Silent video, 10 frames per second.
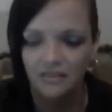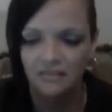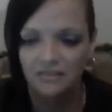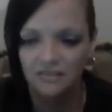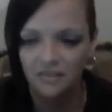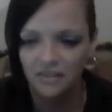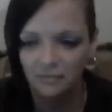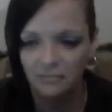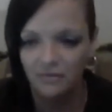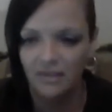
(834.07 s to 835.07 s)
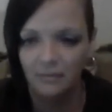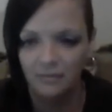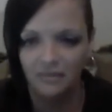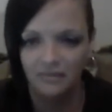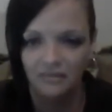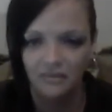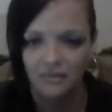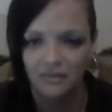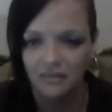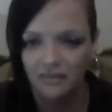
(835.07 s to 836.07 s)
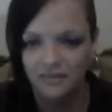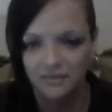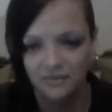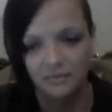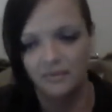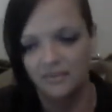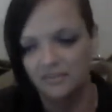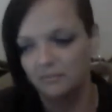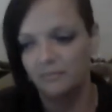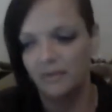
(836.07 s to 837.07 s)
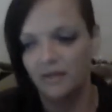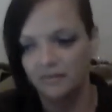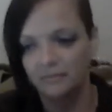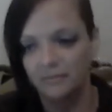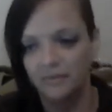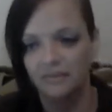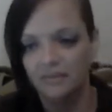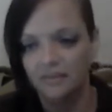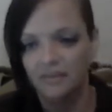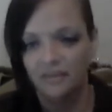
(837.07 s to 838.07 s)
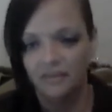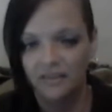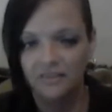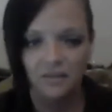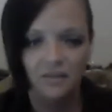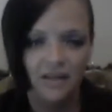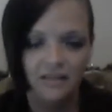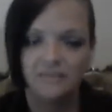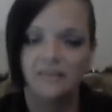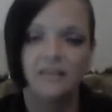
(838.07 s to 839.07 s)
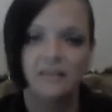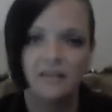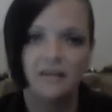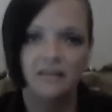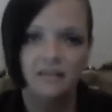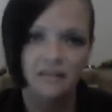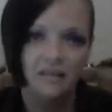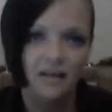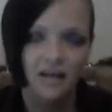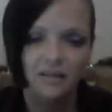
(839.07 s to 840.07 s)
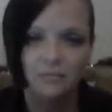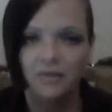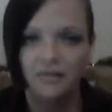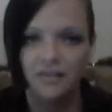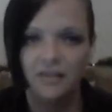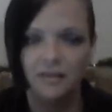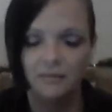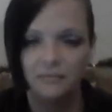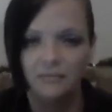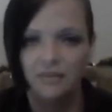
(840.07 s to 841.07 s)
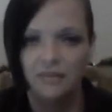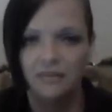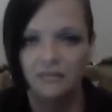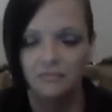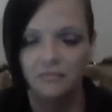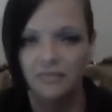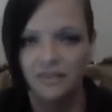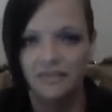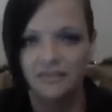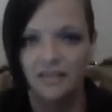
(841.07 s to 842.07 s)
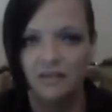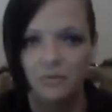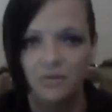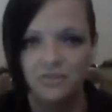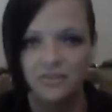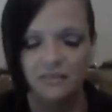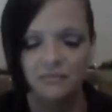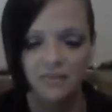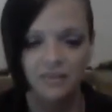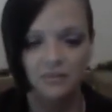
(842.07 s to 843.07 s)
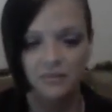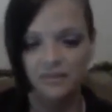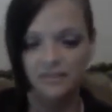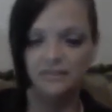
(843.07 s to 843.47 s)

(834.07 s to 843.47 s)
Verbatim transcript: and it's gonna keep on happening until somebody does something about it. But that's all I had to say today. I had to bring that up. Um, like I said, I watched that video of